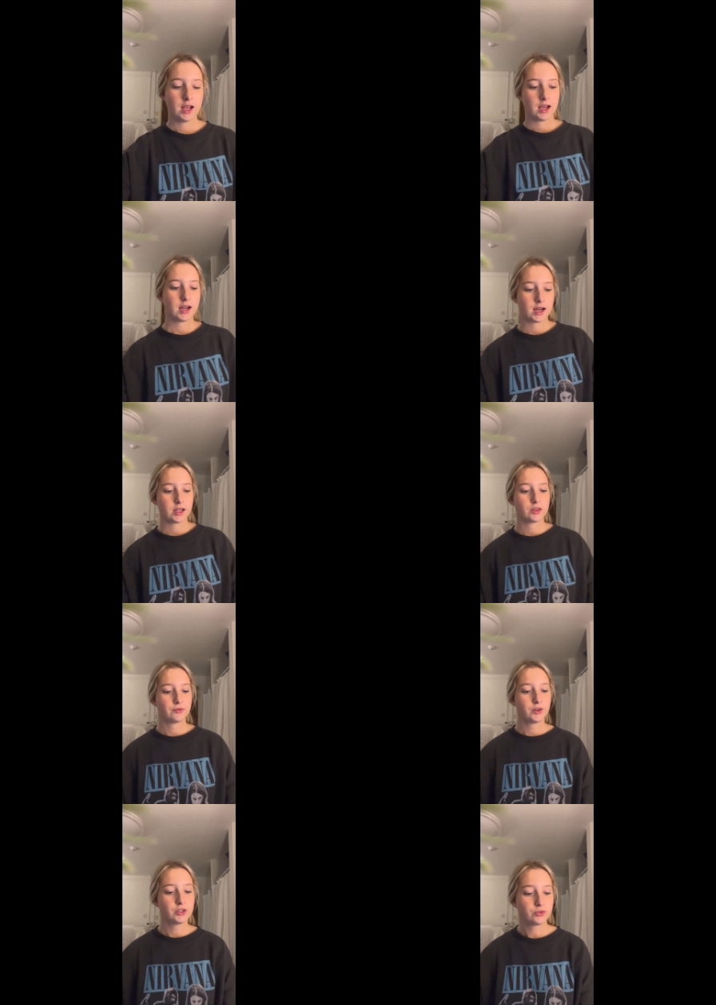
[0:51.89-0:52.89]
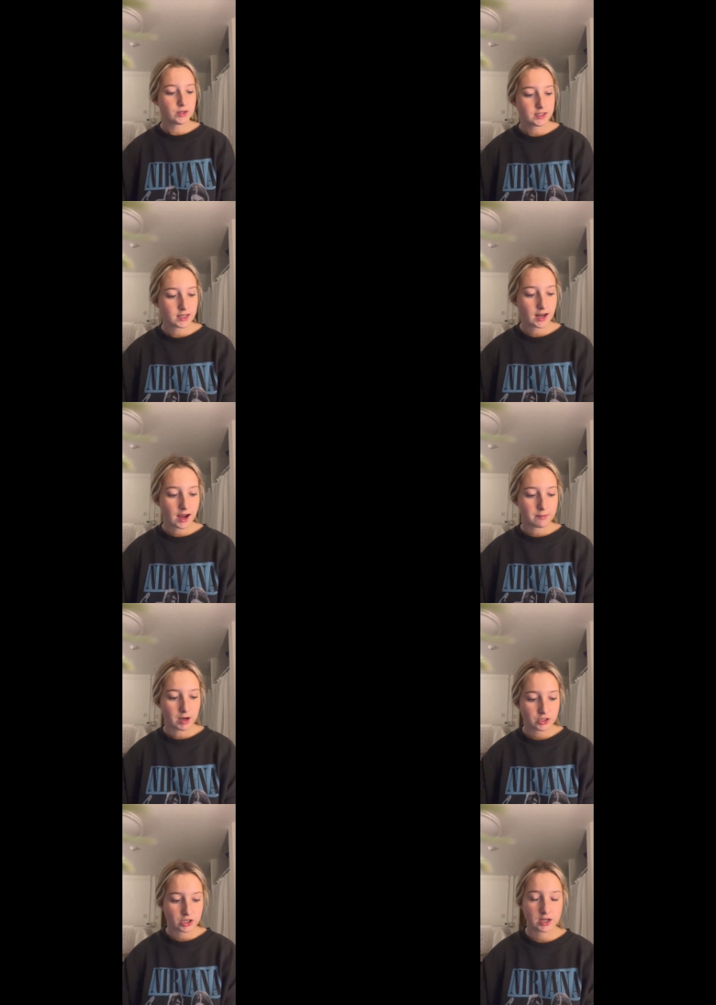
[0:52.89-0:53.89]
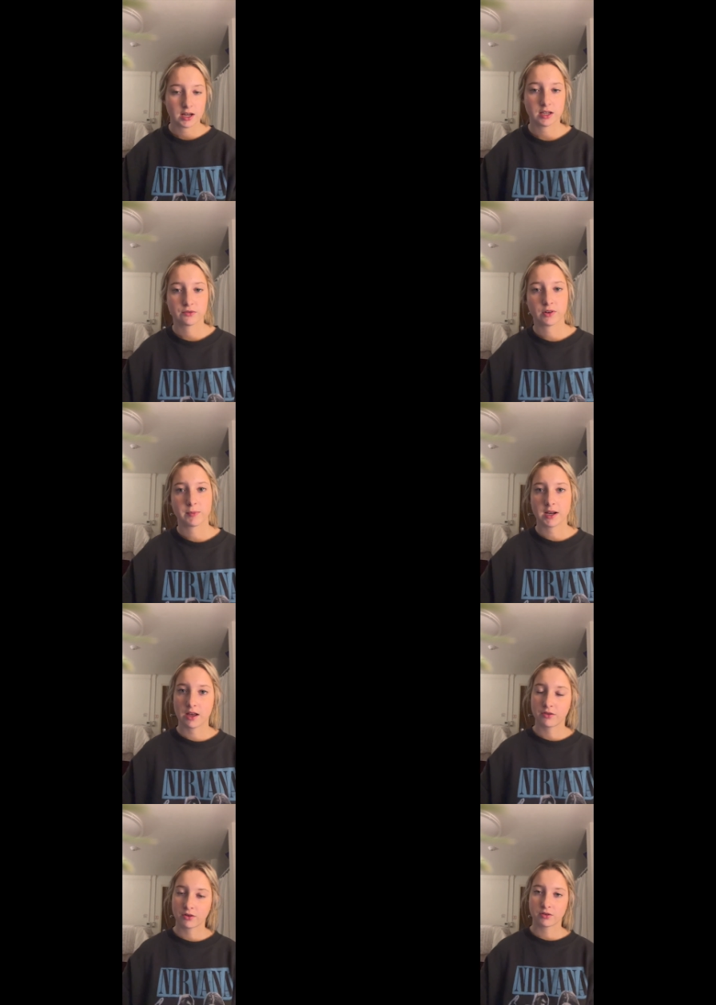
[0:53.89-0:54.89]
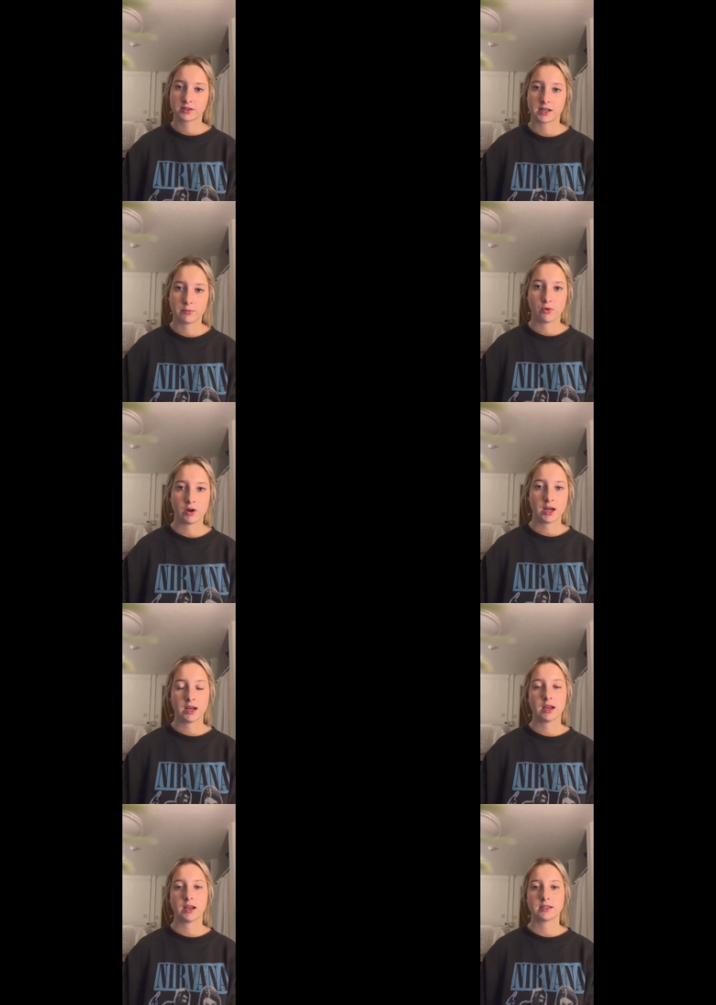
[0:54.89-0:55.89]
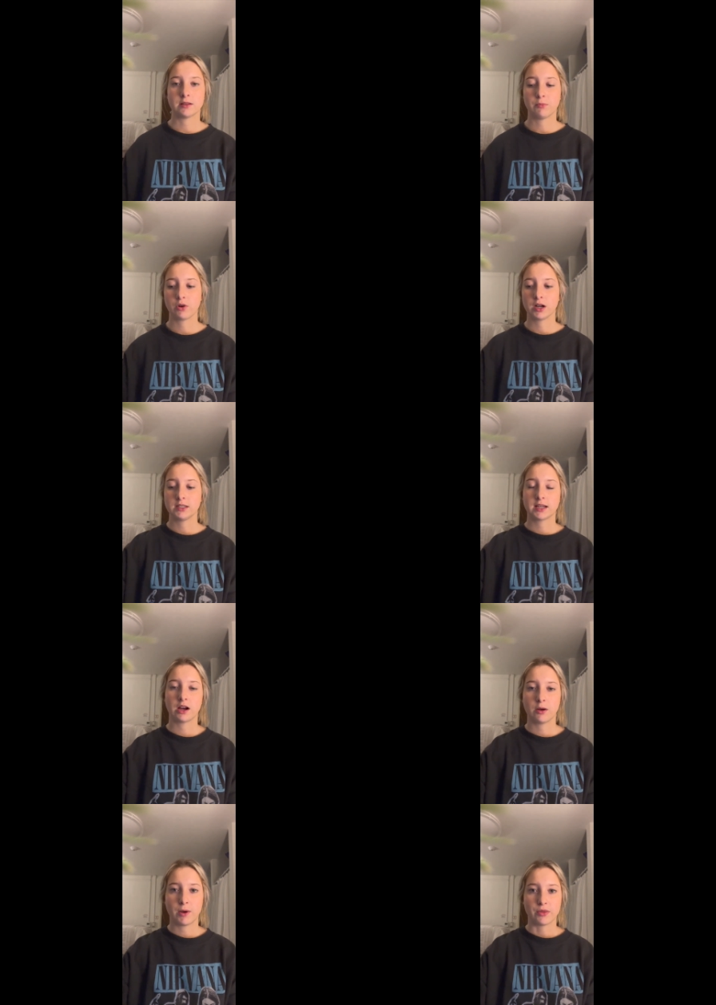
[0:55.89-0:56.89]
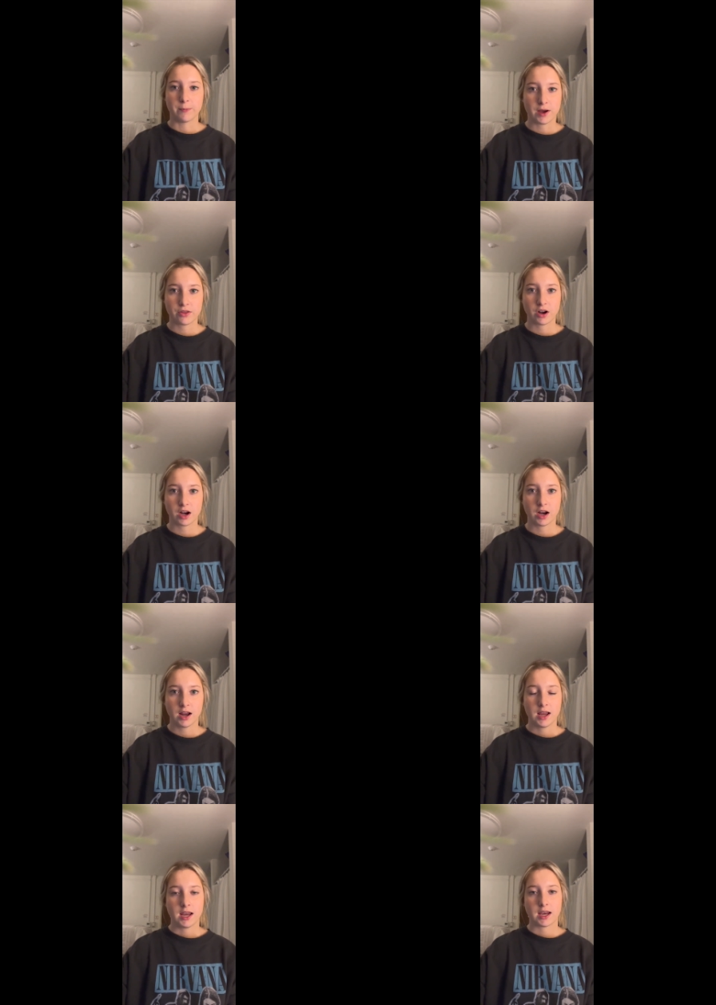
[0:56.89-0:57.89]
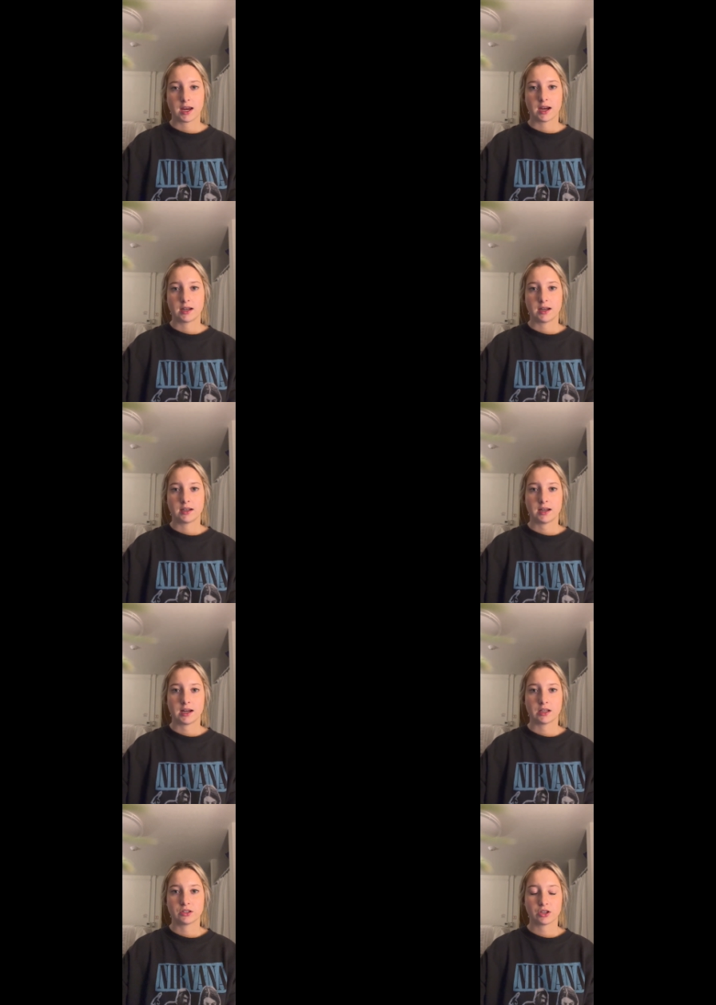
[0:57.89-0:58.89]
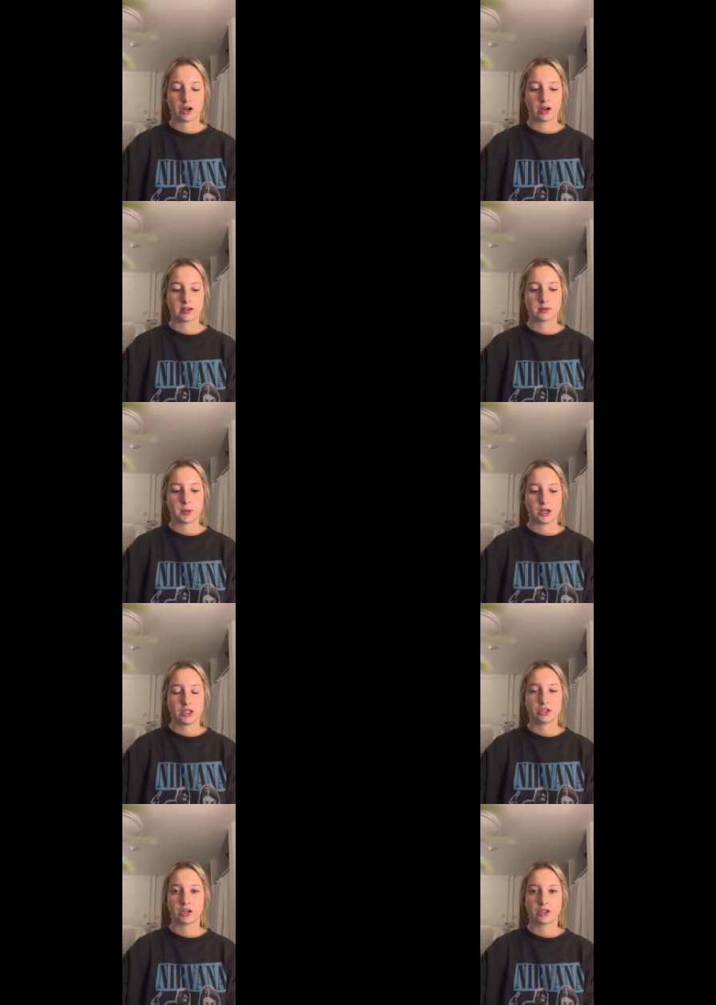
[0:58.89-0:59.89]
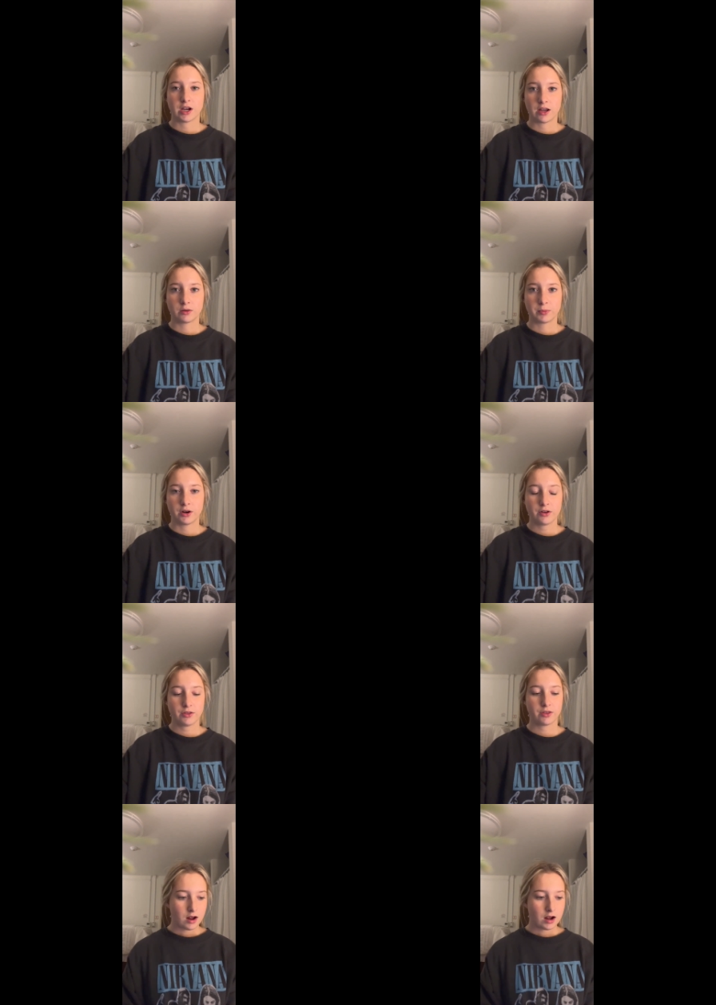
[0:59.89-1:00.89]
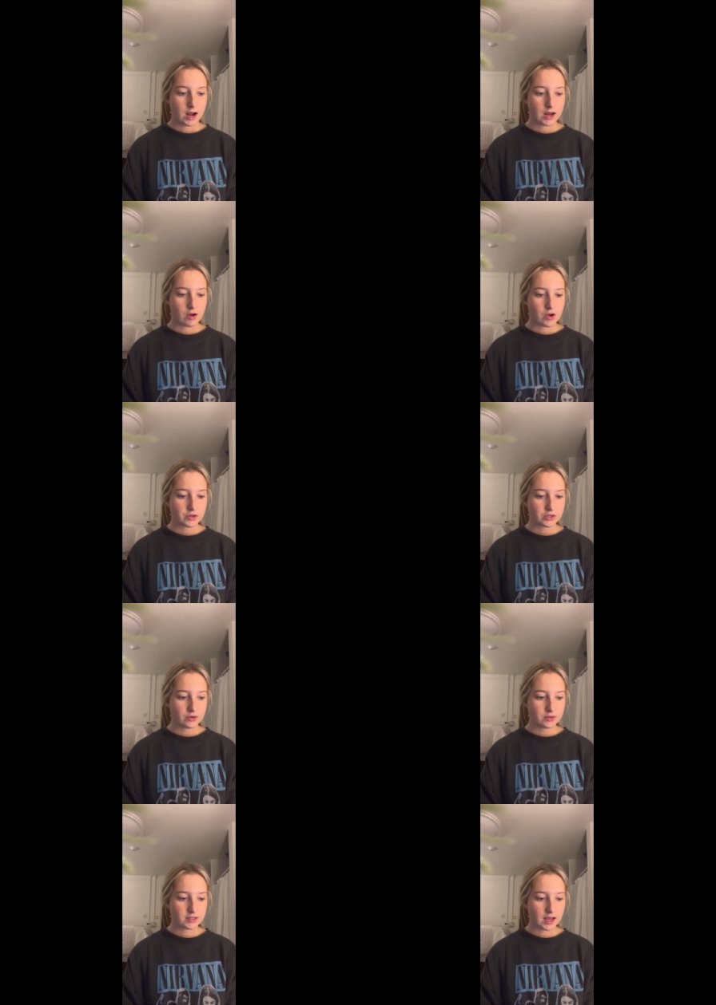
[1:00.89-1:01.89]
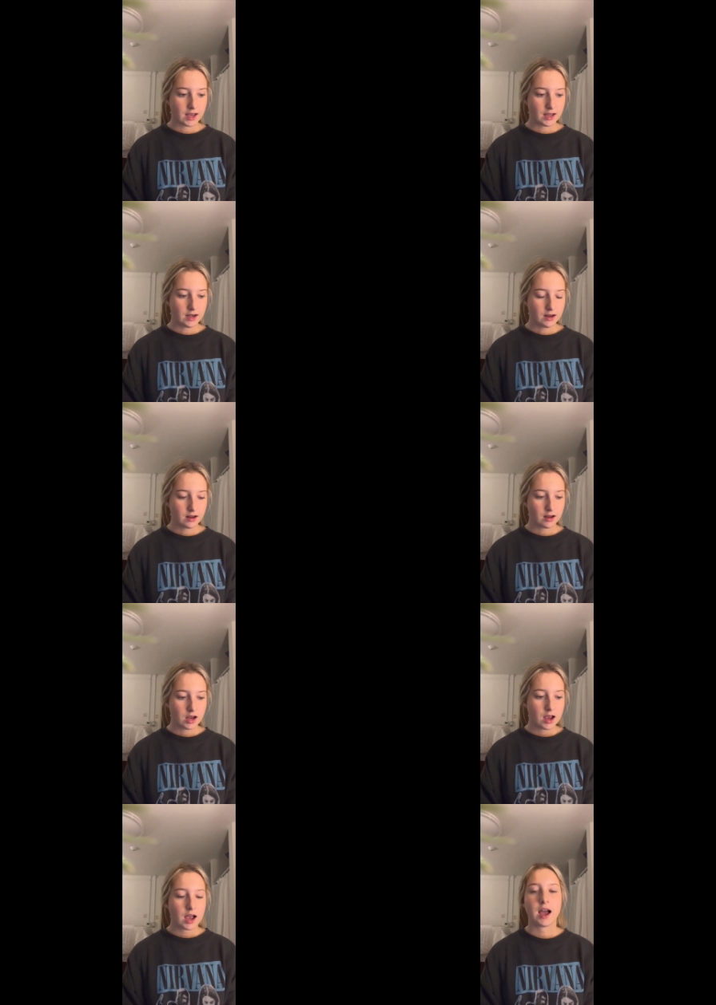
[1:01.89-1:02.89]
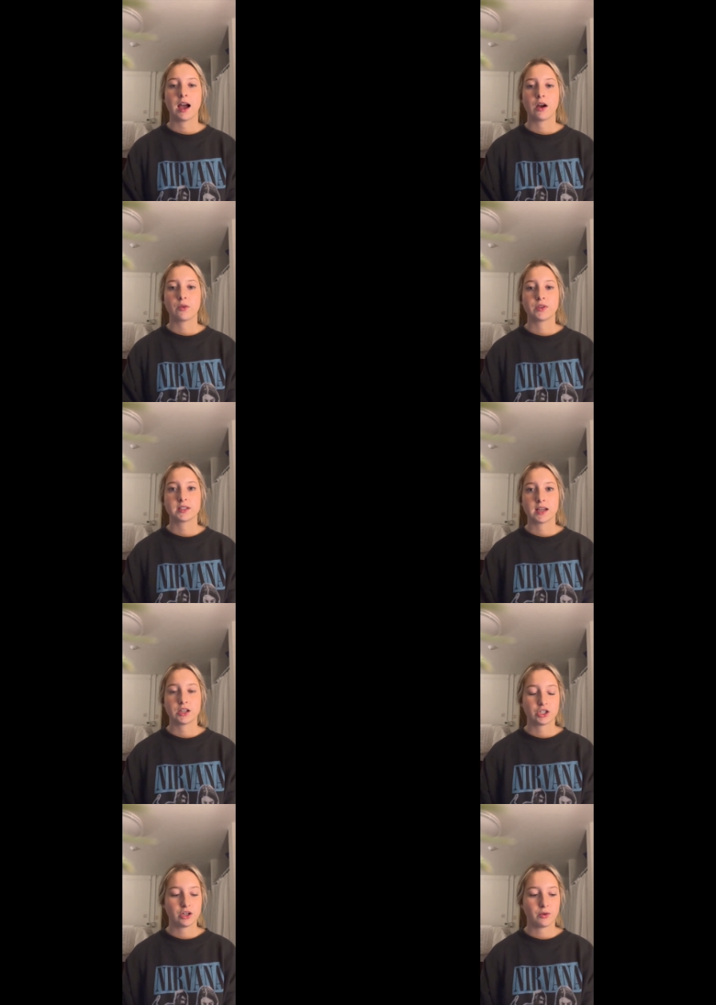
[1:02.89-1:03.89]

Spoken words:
And the first reason I mention is from an ethical standpoint. It's important to care about the mother and enhance her experience during childbirth. I also said how this issue